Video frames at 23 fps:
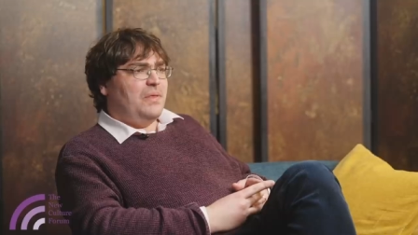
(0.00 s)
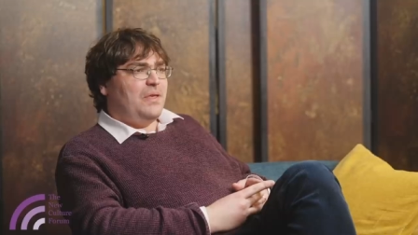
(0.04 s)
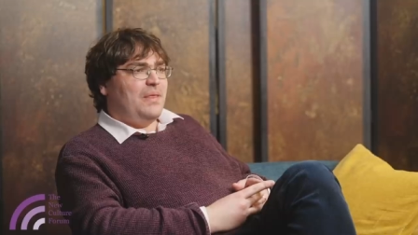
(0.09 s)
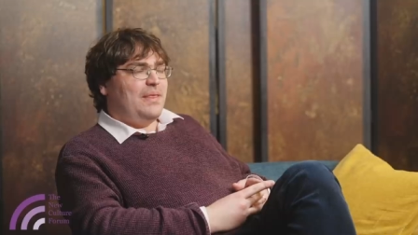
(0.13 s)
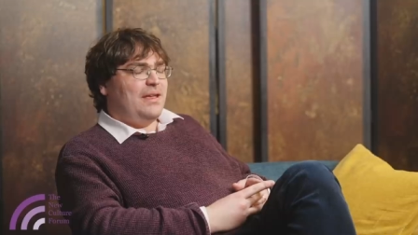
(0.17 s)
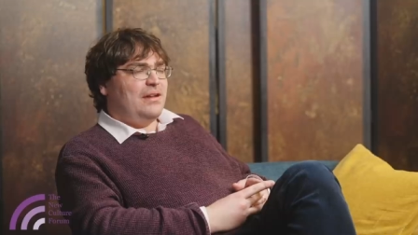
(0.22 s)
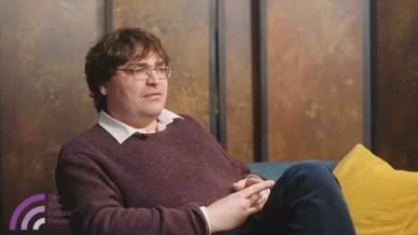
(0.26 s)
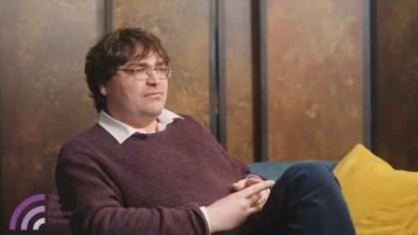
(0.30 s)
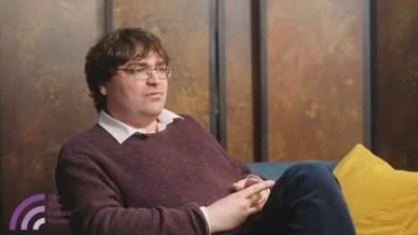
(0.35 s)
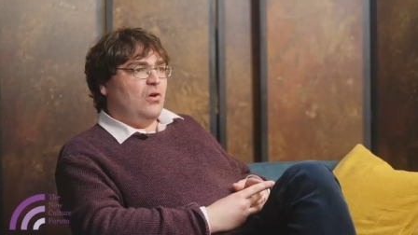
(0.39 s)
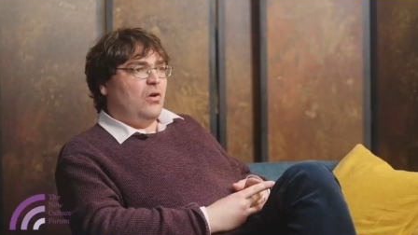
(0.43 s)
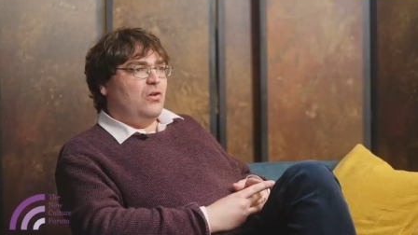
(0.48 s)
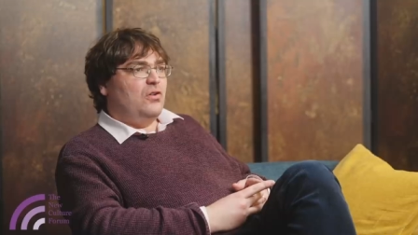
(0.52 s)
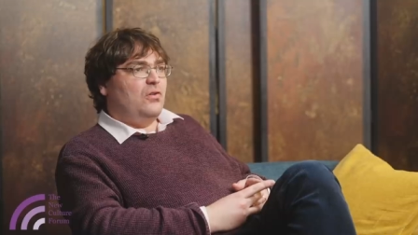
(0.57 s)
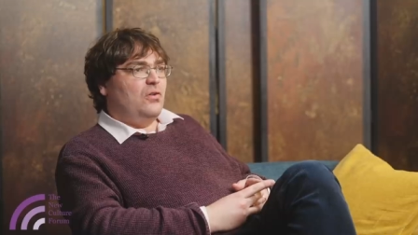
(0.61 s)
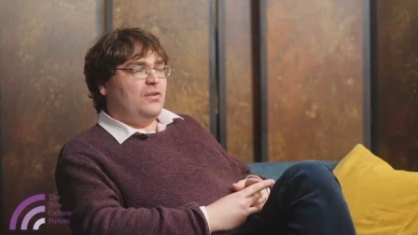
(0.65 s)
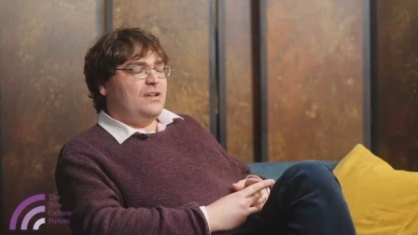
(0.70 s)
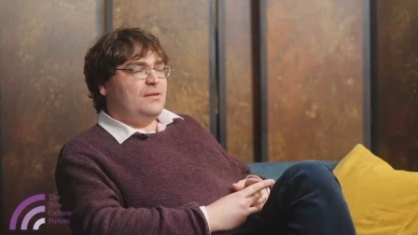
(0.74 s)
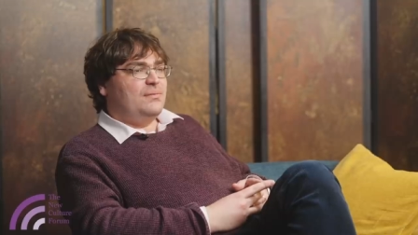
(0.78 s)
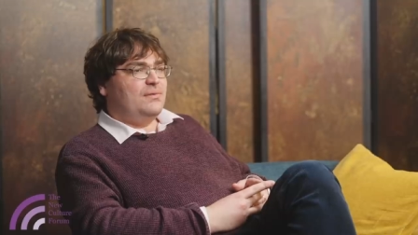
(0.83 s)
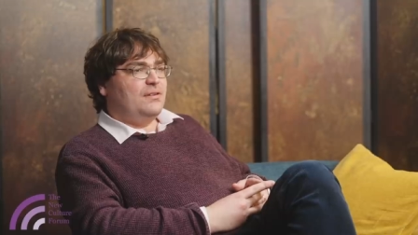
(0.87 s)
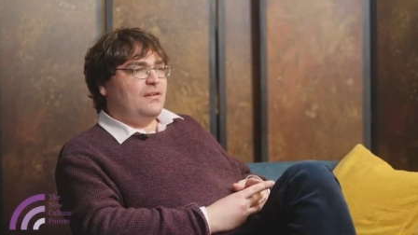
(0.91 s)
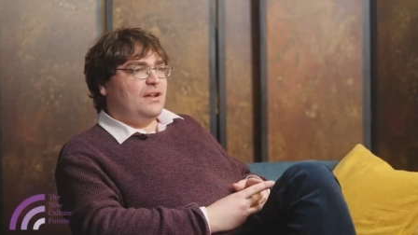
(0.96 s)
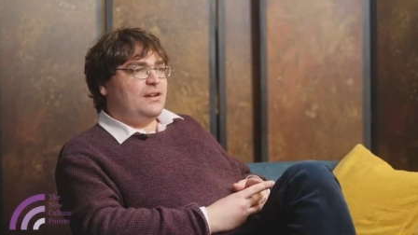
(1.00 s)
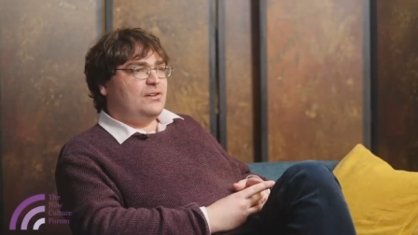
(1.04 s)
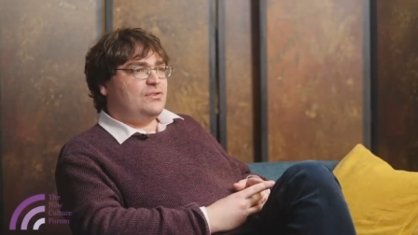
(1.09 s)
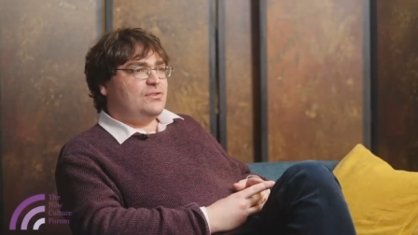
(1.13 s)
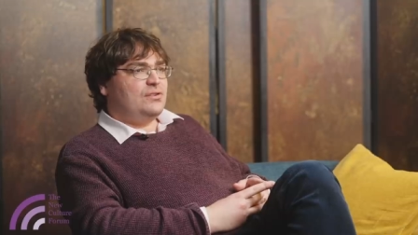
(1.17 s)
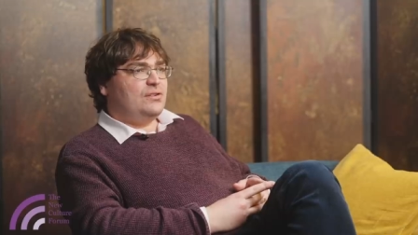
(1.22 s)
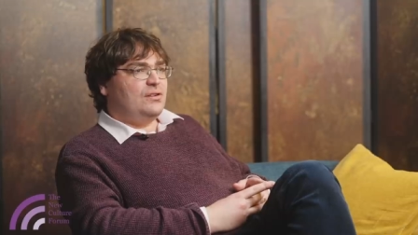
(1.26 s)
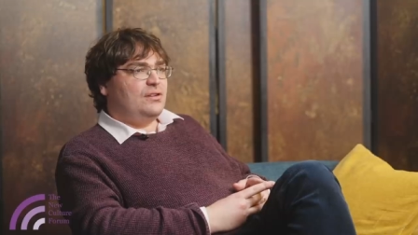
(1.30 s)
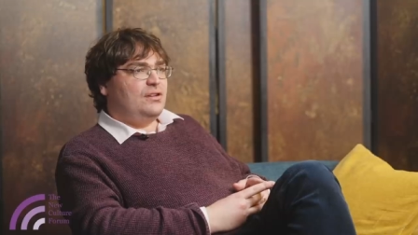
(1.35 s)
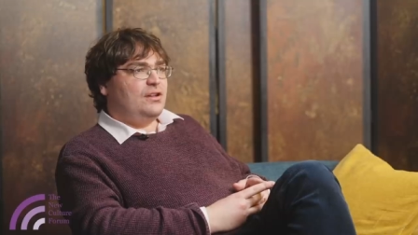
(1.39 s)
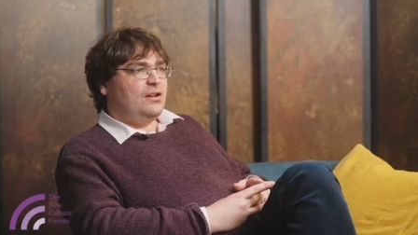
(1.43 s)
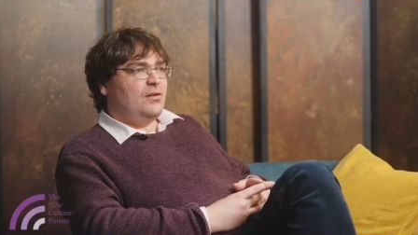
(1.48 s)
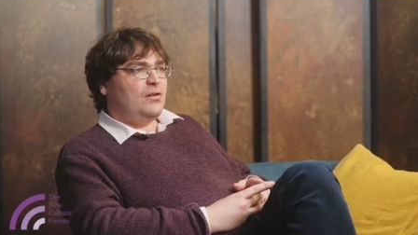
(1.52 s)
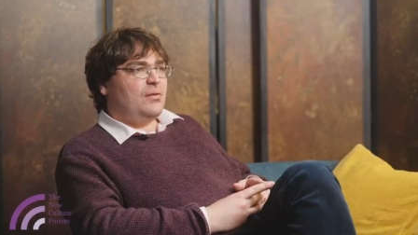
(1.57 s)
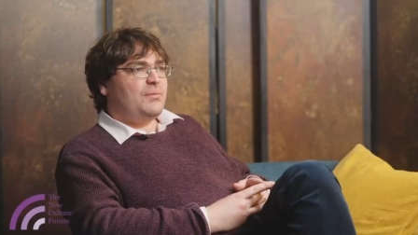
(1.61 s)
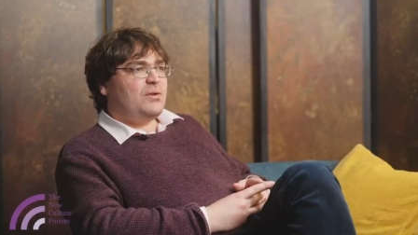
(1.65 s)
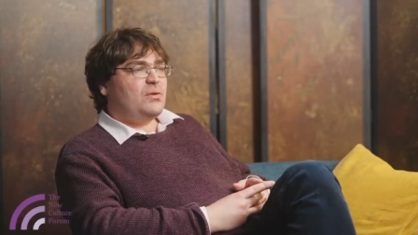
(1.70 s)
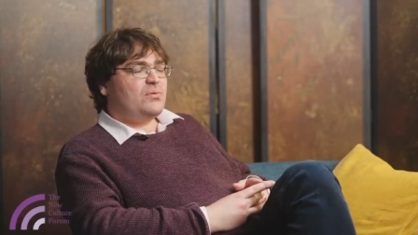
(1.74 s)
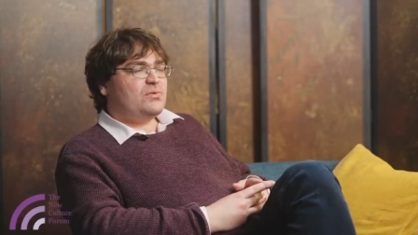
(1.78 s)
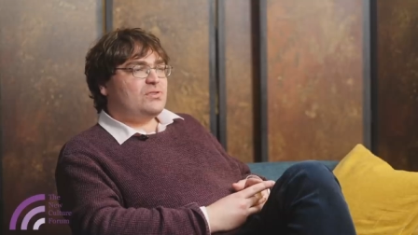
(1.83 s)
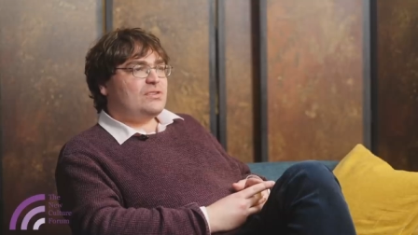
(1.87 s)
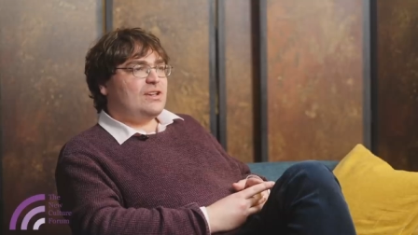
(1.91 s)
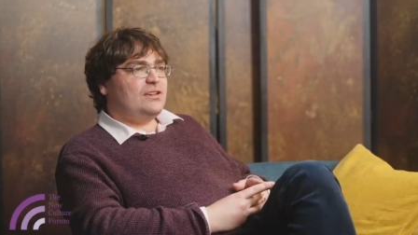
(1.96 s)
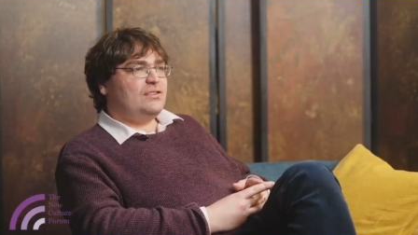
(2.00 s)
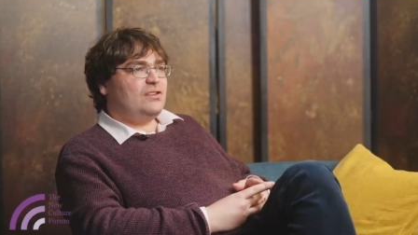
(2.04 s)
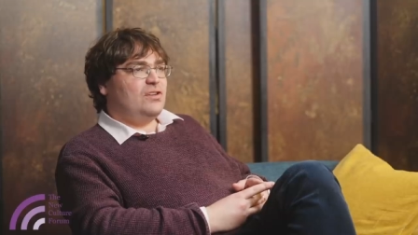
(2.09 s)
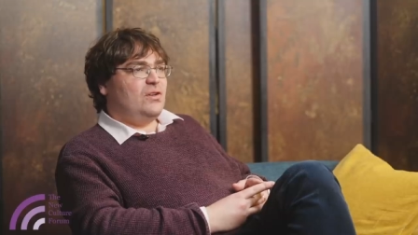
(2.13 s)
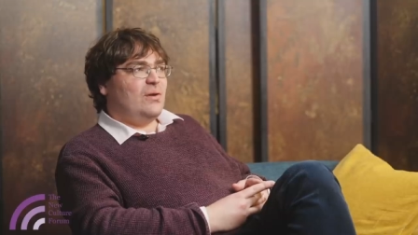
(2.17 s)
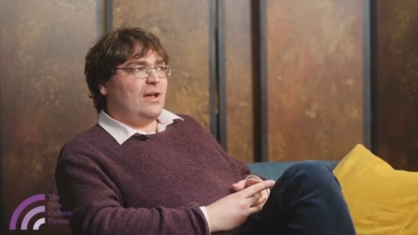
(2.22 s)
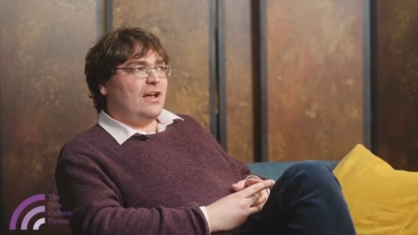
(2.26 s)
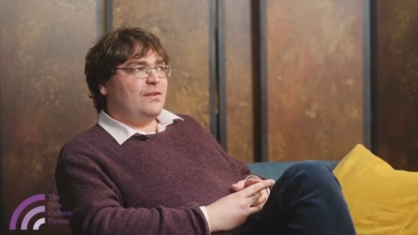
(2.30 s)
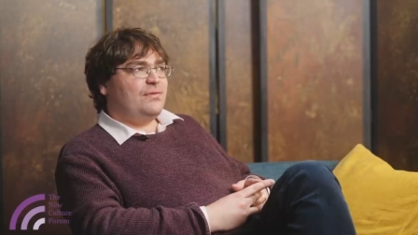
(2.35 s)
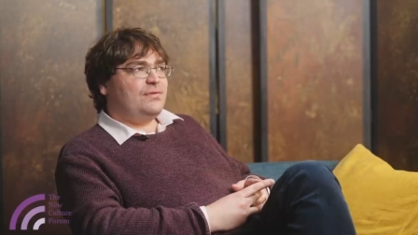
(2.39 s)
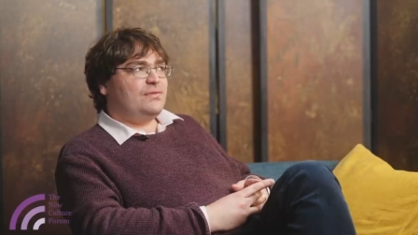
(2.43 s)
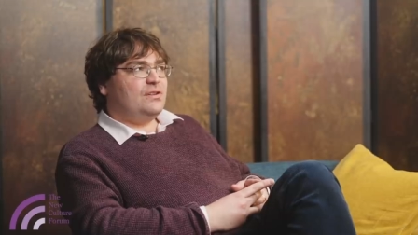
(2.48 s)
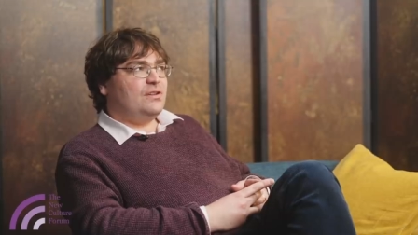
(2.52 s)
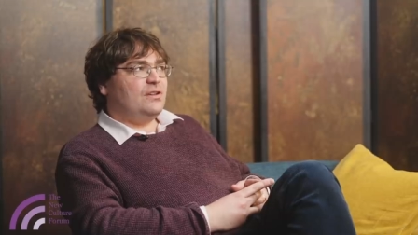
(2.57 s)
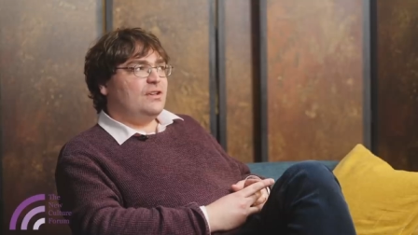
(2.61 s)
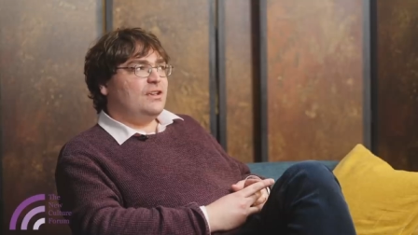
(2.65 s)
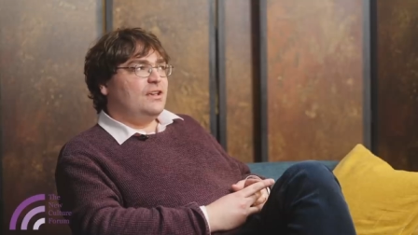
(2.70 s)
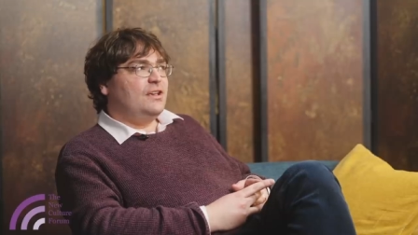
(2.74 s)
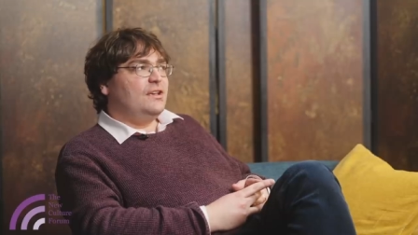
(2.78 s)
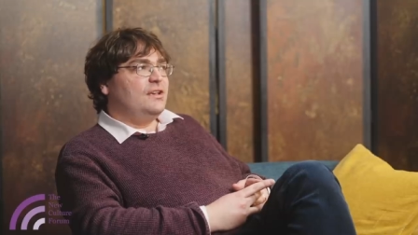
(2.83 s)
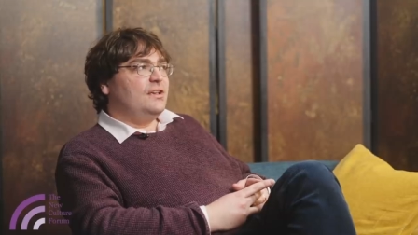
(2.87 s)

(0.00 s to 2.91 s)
that they're wrong on immigration. You know, I'm not saying that you have to